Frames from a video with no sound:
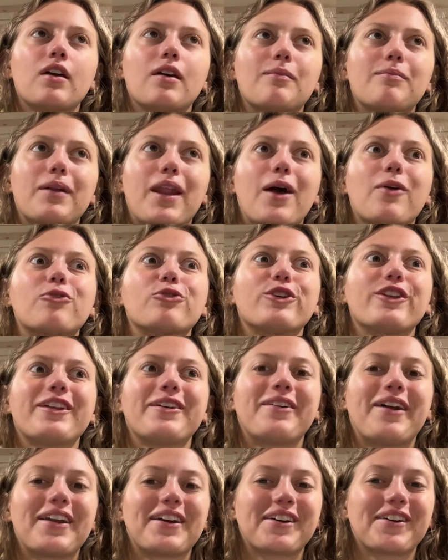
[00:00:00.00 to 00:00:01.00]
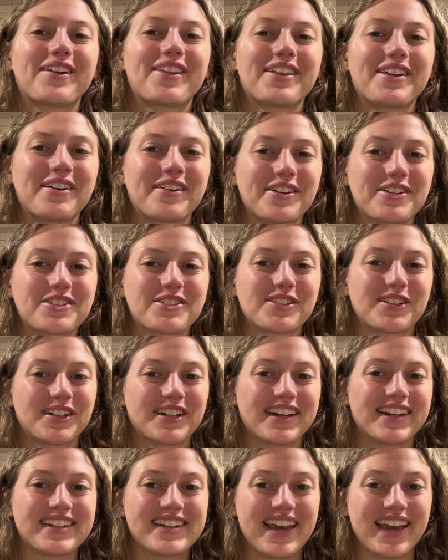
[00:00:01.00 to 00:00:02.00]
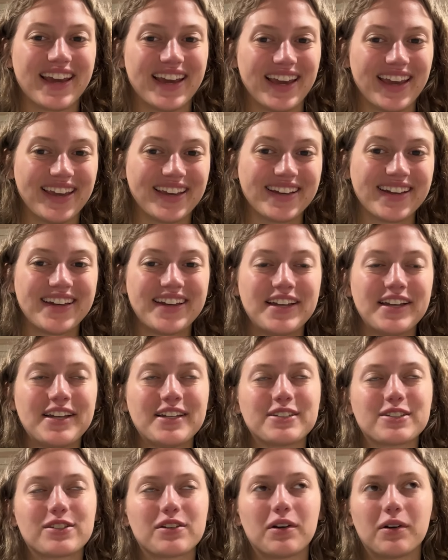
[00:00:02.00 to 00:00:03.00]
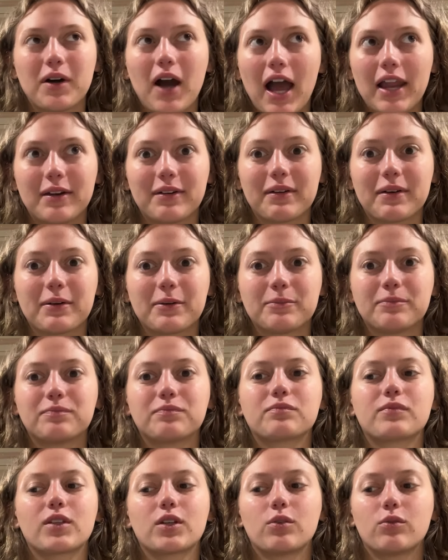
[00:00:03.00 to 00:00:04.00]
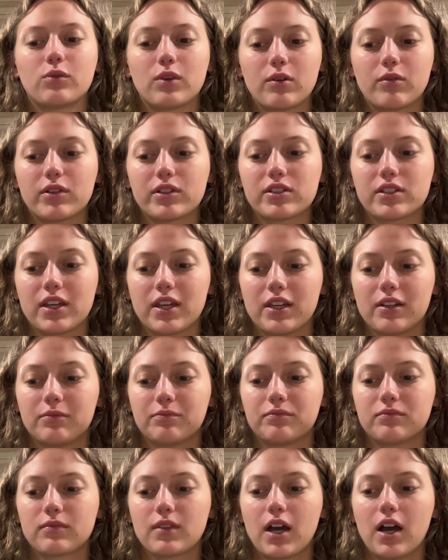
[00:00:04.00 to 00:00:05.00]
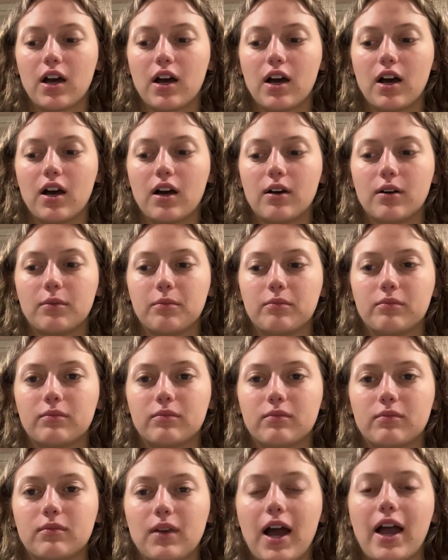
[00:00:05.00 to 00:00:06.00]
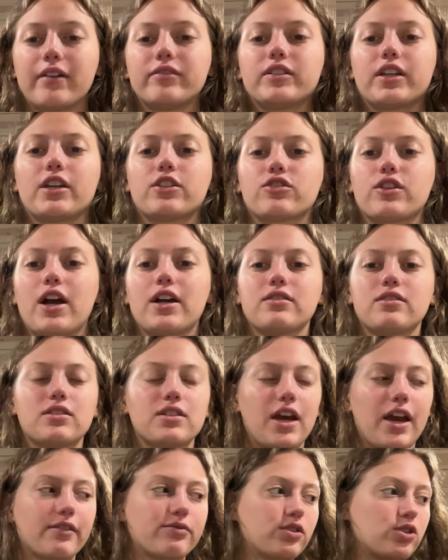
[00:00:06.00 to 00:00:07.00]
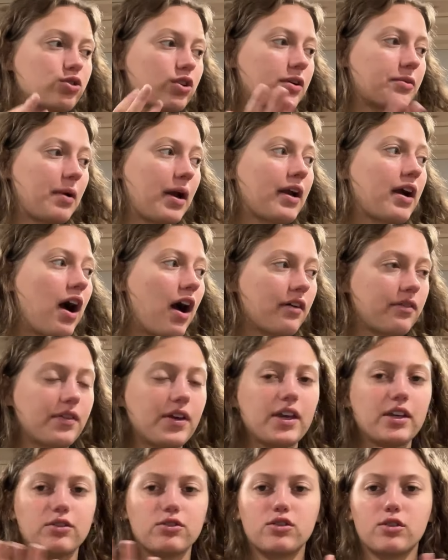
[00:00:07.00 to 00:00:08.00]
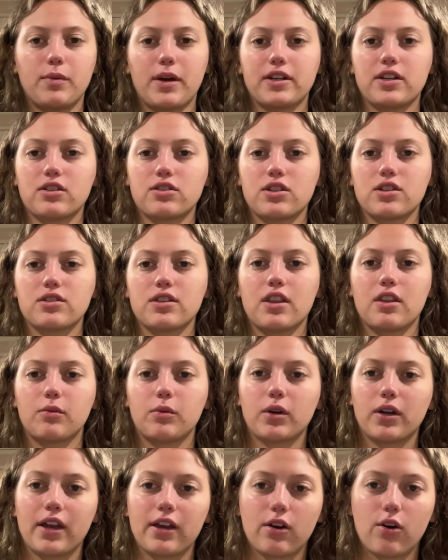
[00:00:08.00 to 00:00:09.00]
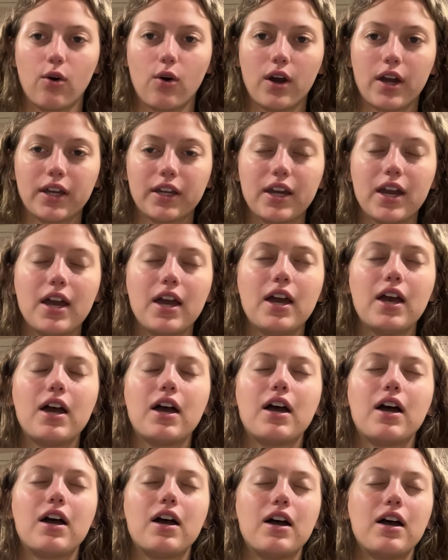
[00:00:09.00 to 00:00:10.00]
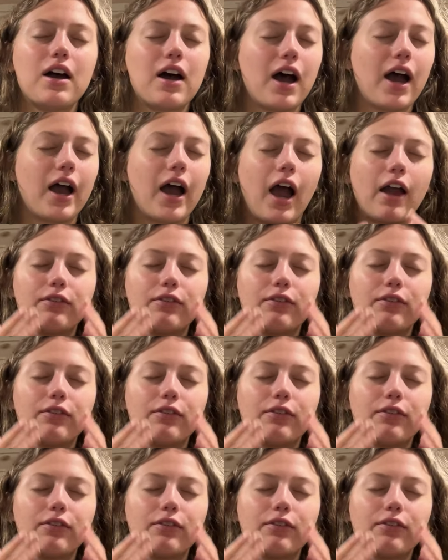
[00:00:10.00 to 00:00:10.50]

But I really want to go to the North Shore today, so I don't know. We will see. I have to get dressed, I have to drink my coffee, do my dishes, and then we'll get going. I